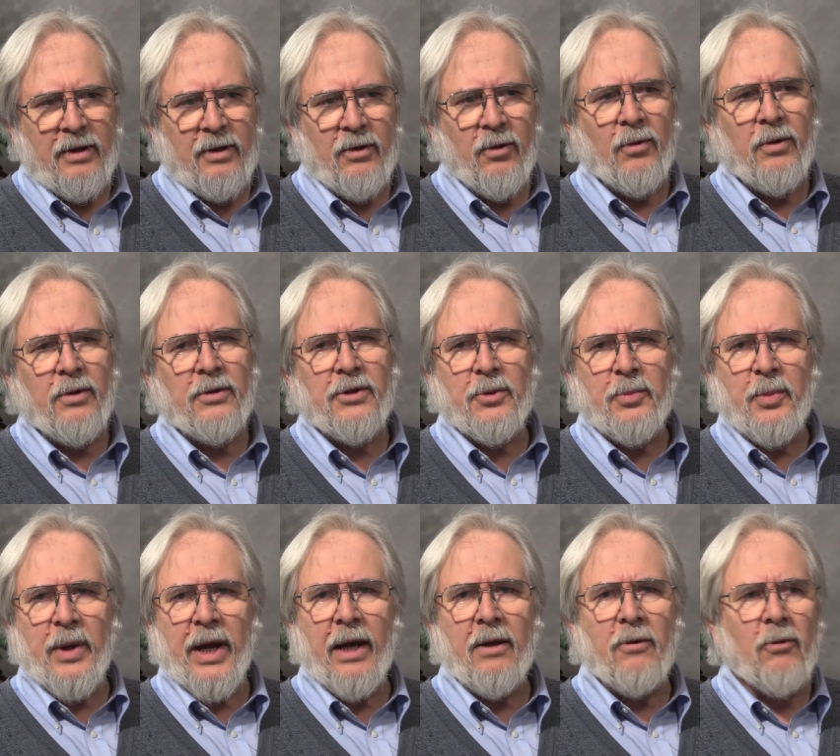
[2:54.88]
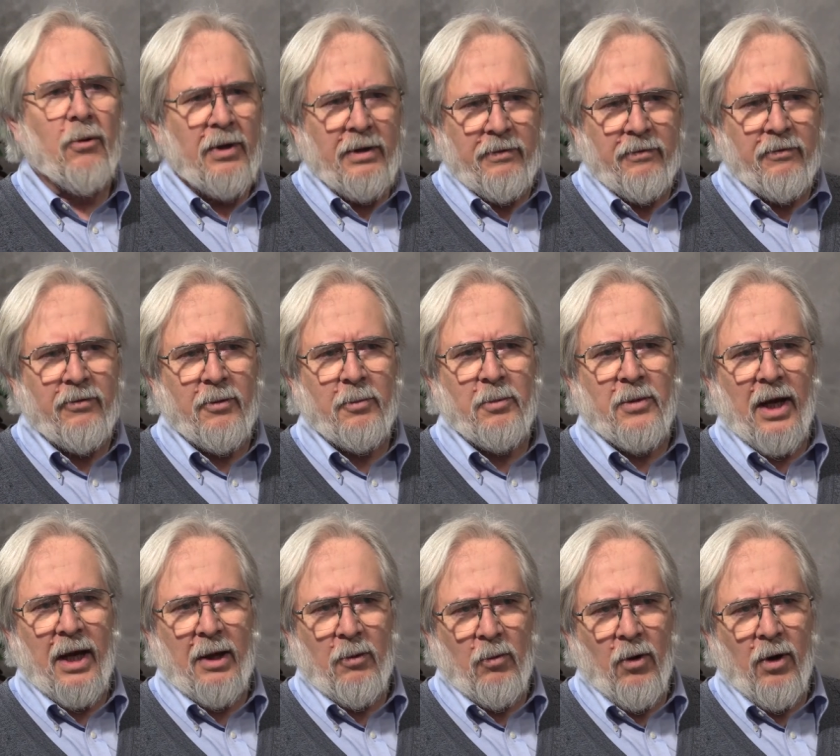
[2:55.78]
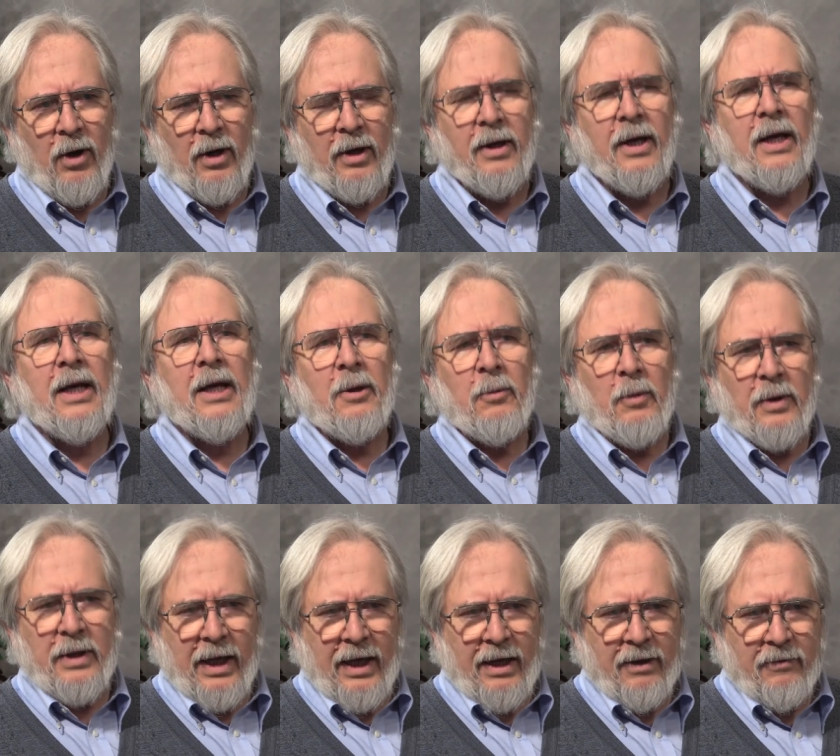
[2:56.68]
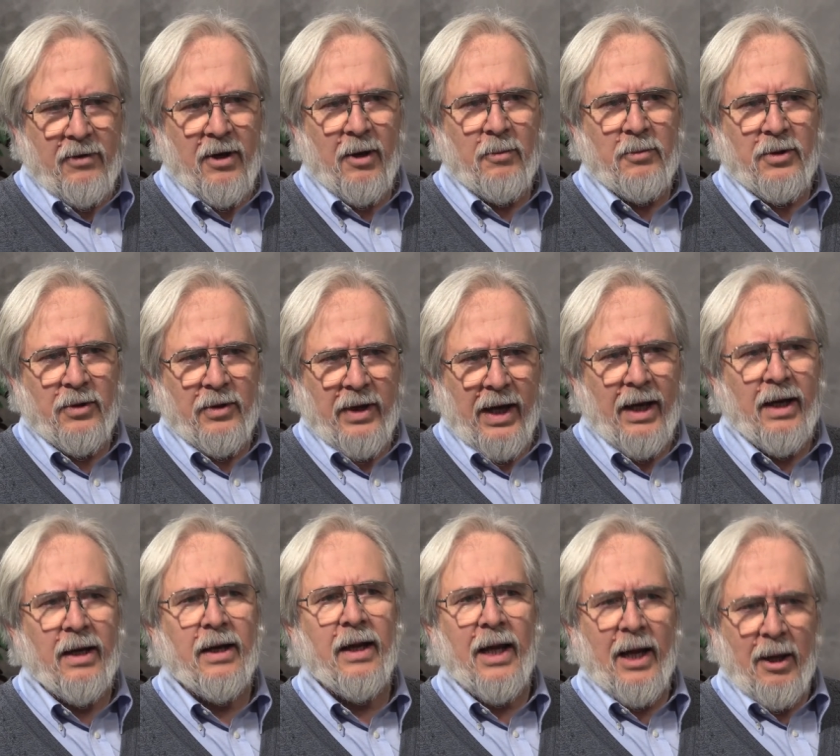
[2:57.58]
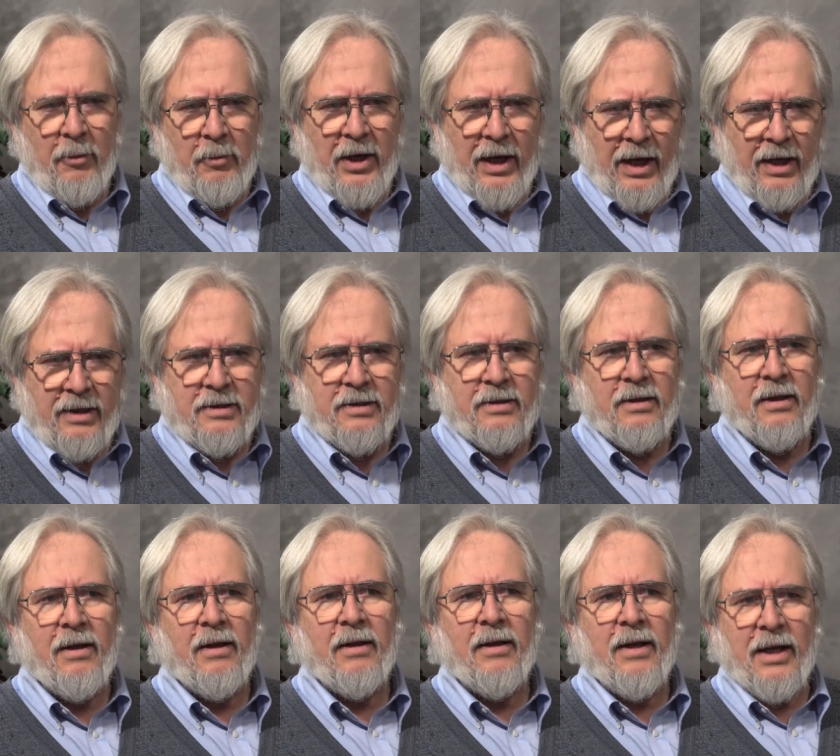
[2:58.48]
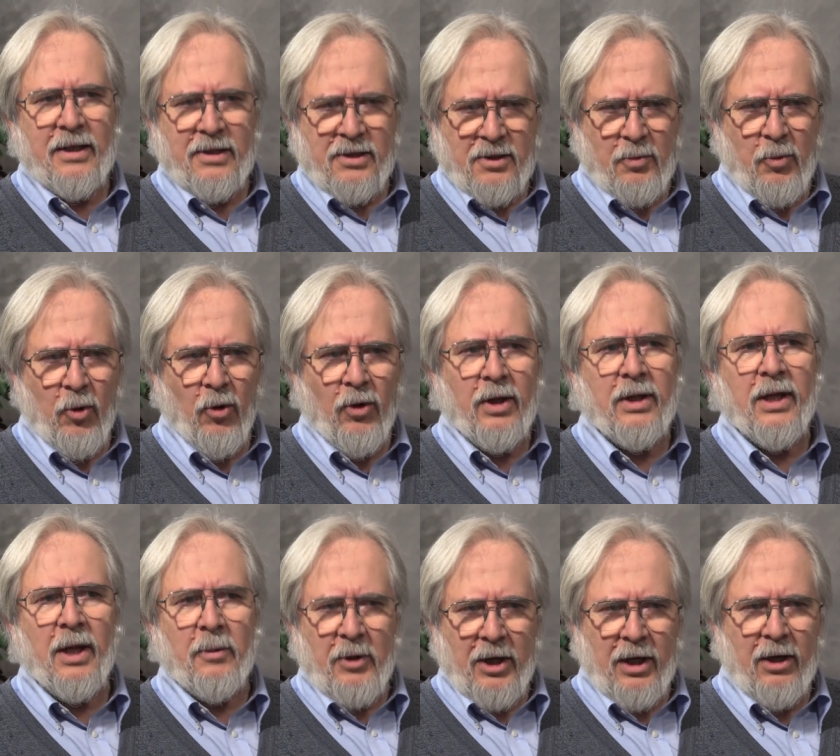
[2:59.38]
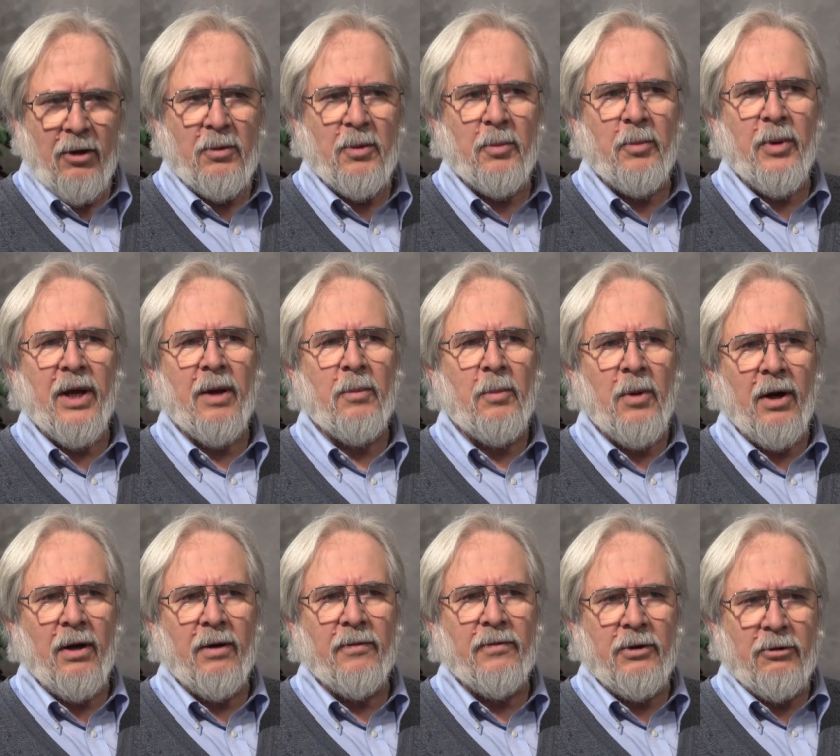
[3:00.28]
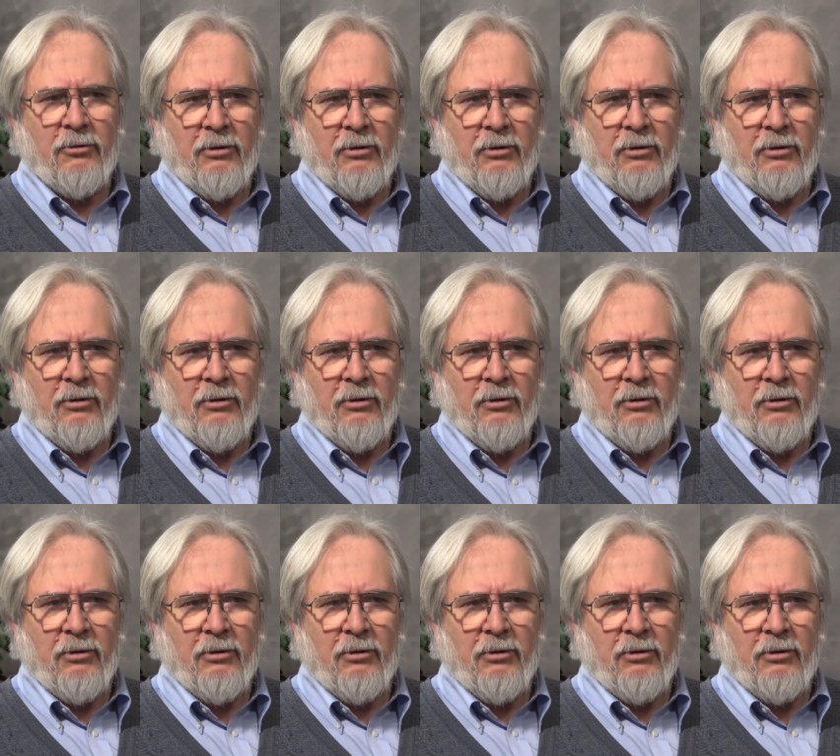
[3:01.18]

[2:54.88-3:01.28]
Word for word: northern Japan, or even from Taiwan, when they have come to Canada, M&S has supported them and helped to pay a part of their